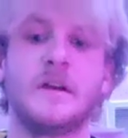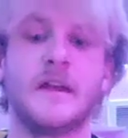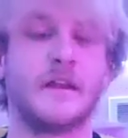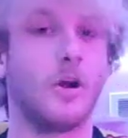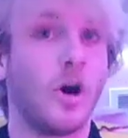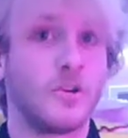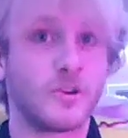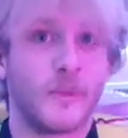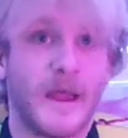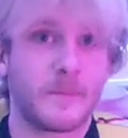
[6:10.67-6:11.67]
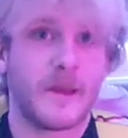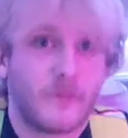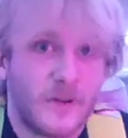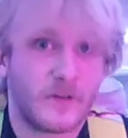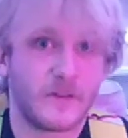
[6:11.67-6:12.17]
And on your backpack,
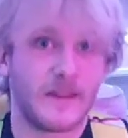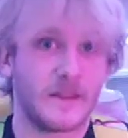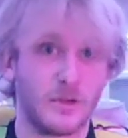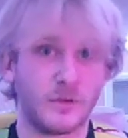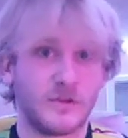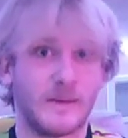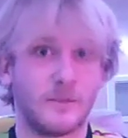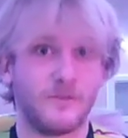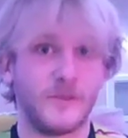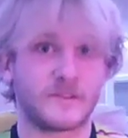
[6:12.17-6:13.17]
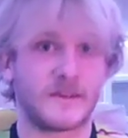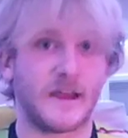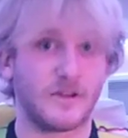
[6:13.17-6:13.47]
without it, like, you can double fist now.